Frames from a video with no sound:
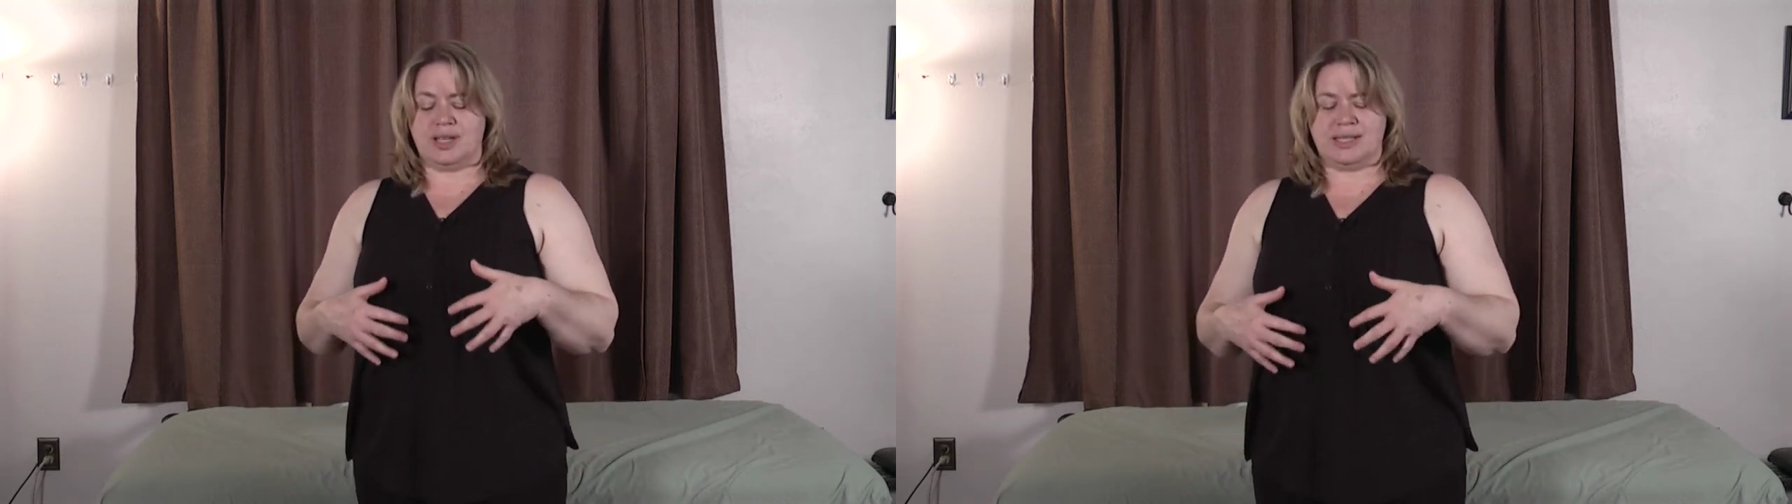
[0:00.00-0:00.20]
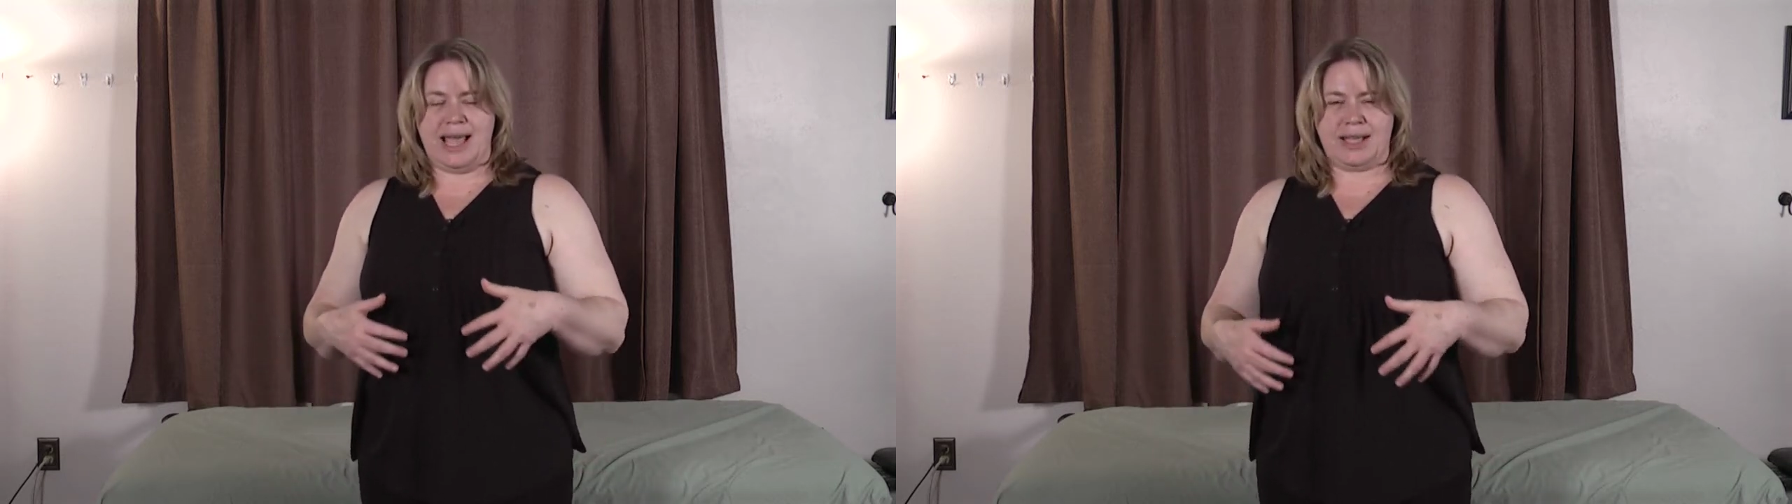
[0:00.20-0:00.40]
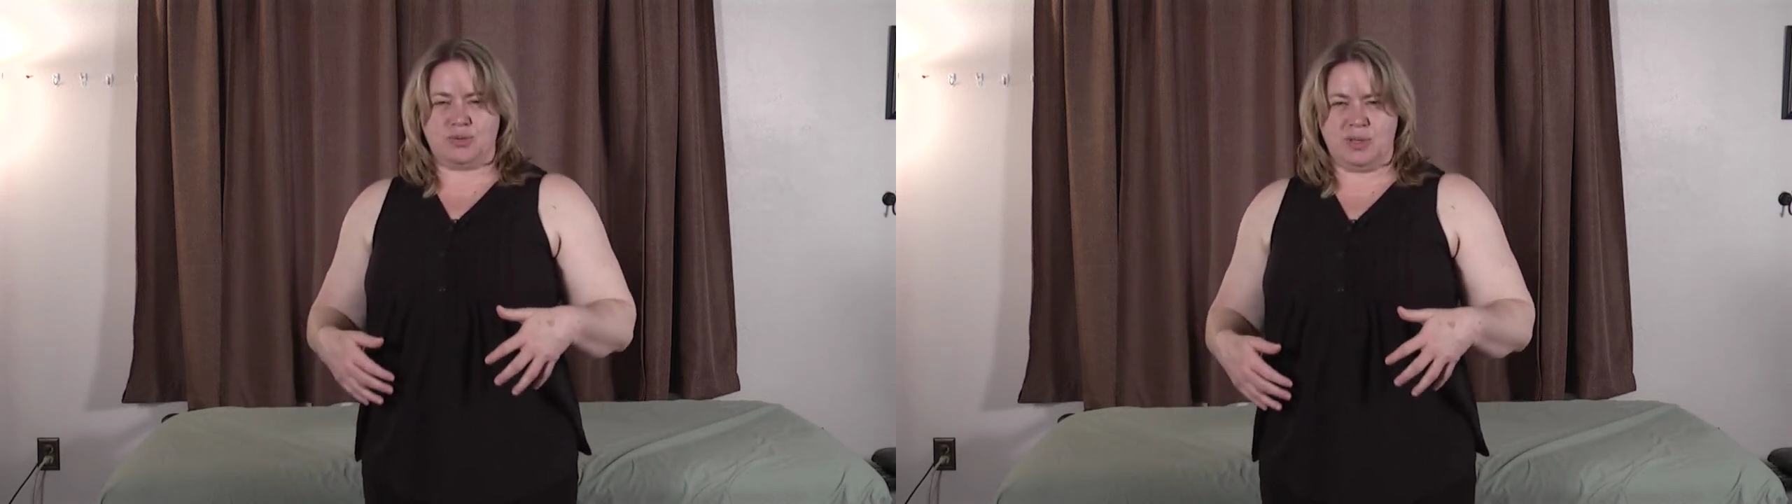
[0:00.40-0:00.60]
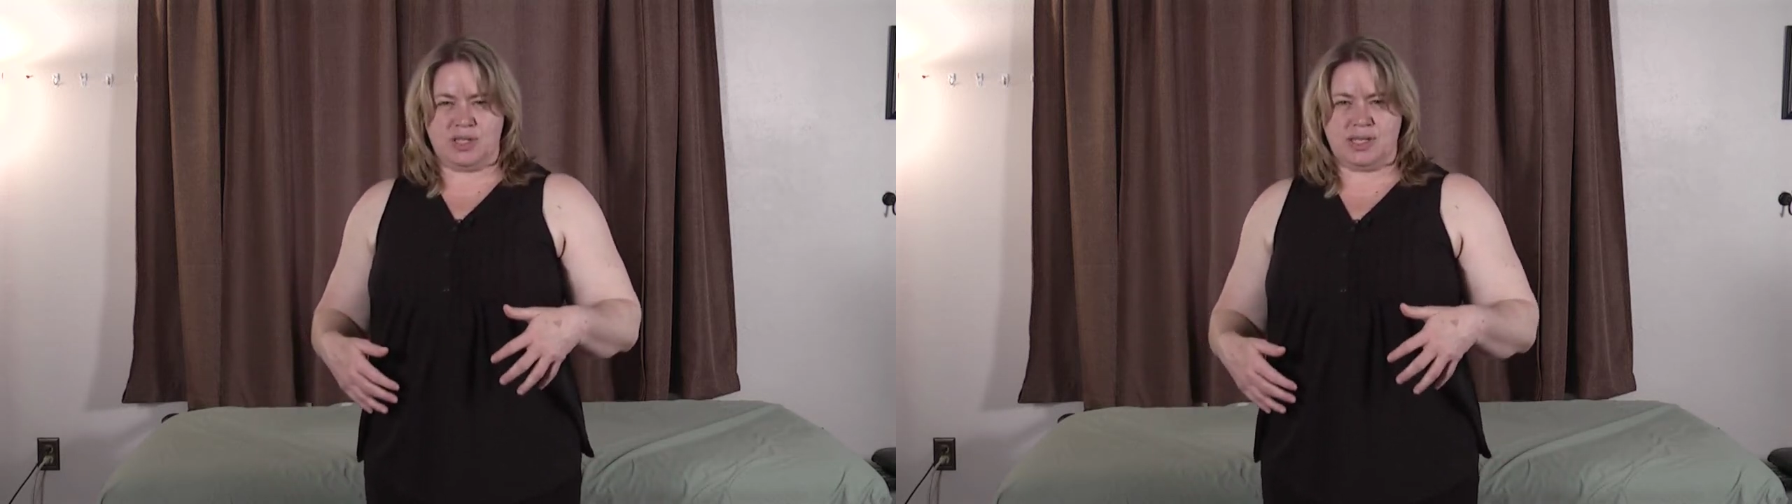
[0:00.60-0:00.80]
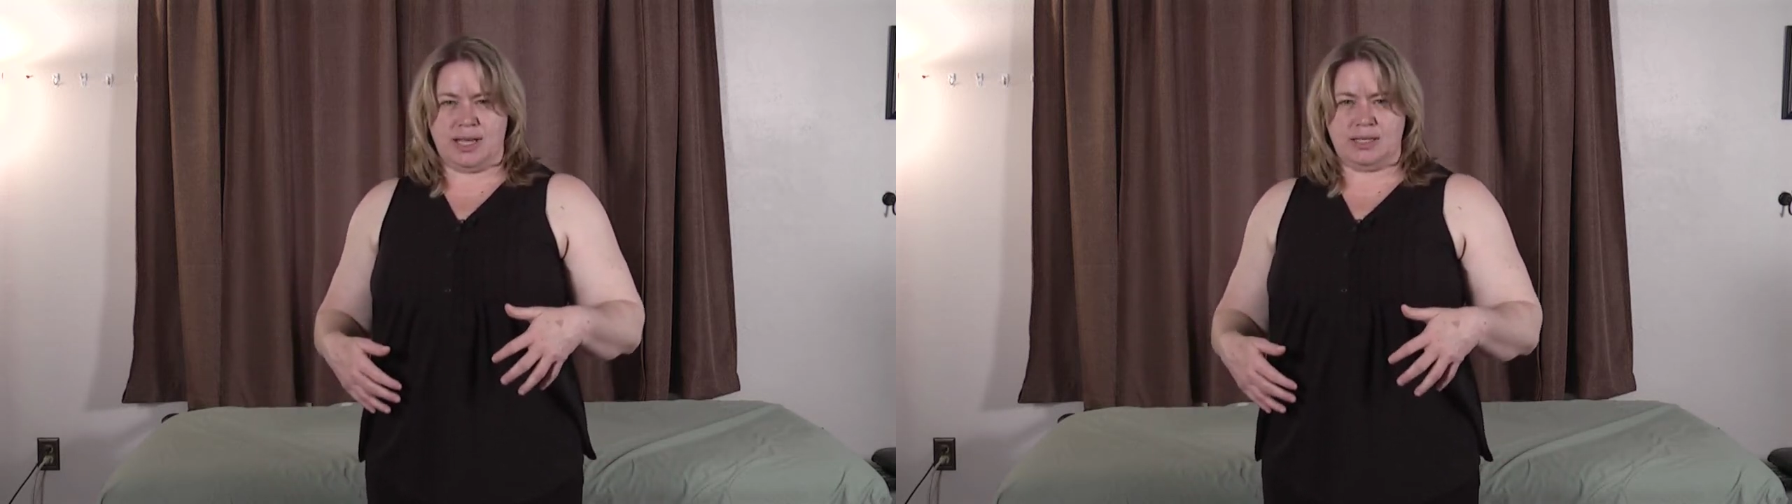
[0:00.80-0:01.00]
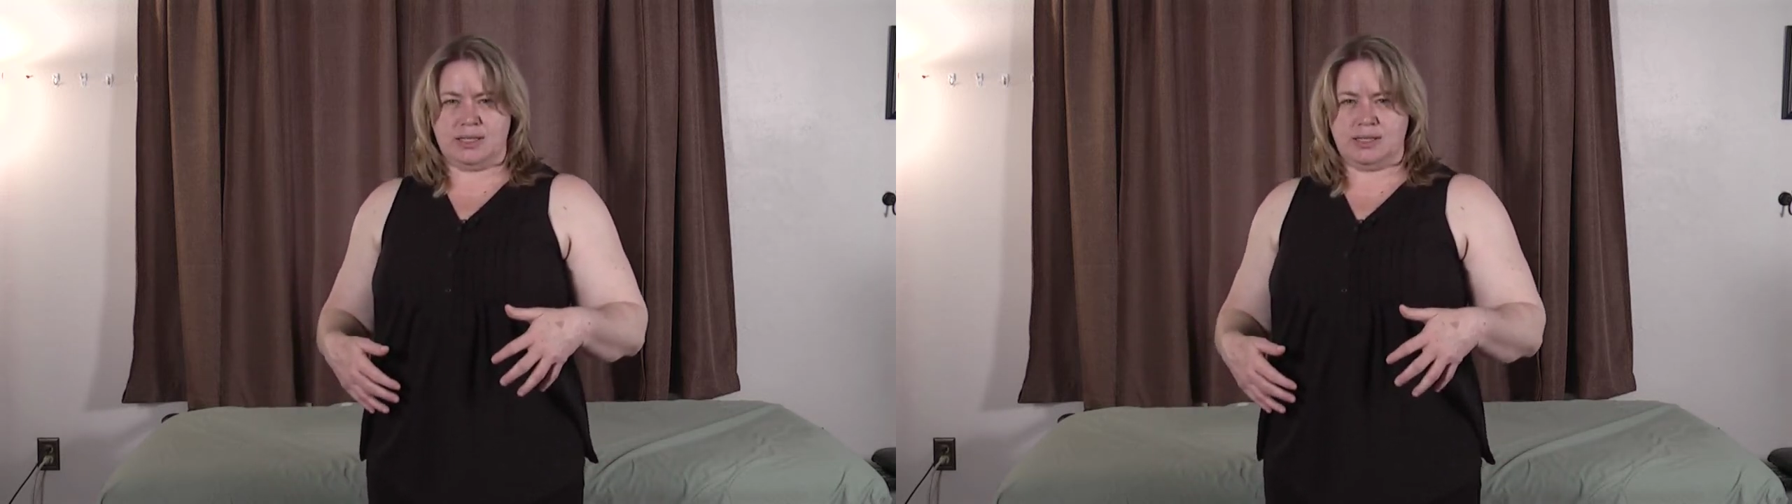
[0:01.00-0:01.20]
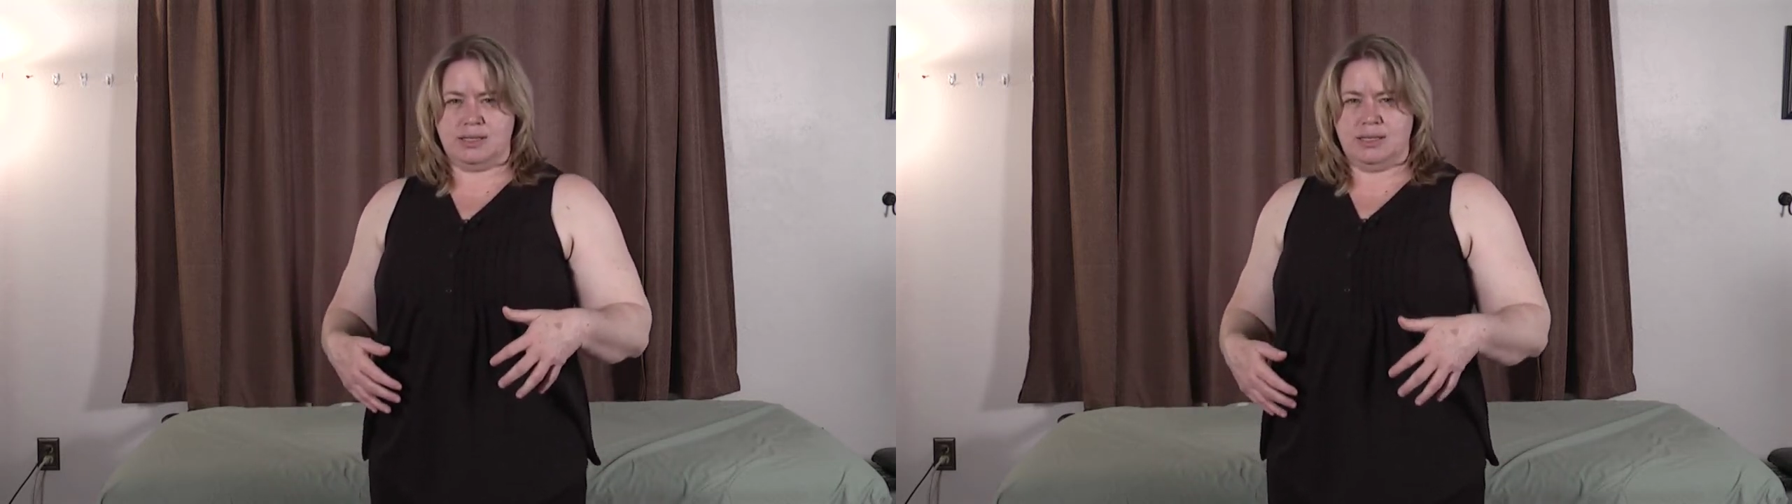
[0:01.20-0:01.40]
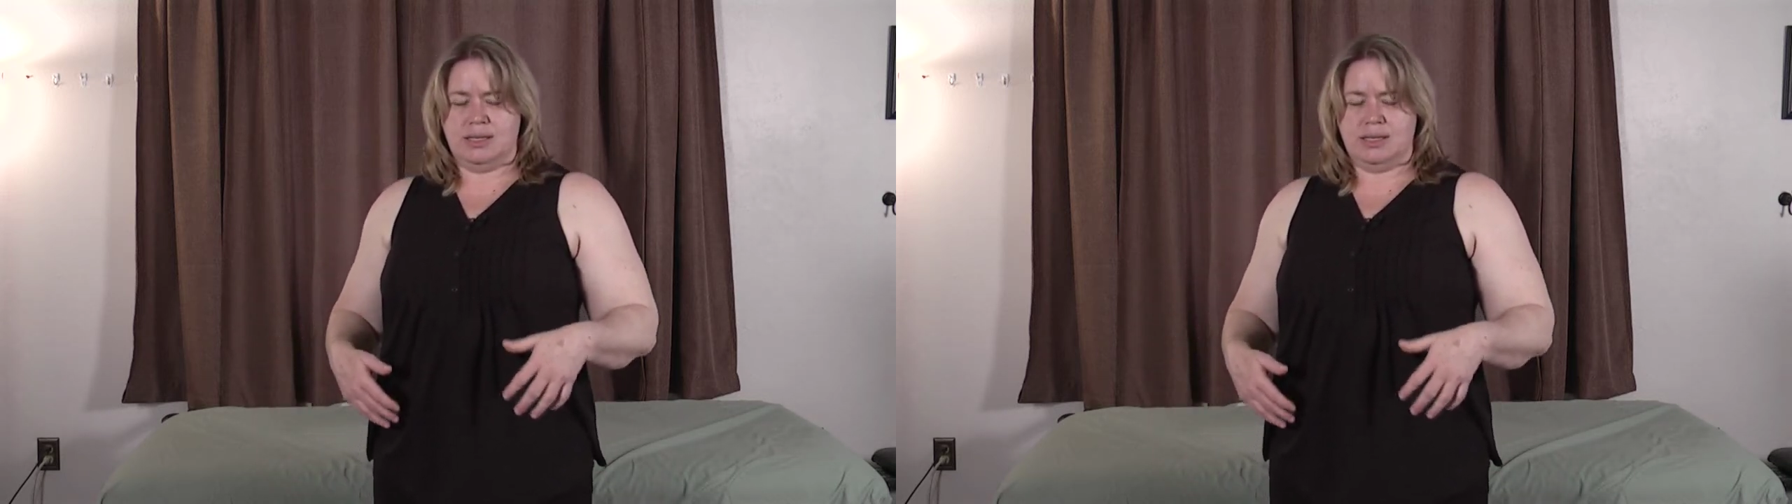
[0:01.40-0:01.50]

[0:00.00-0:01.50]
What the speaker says: attachment sites.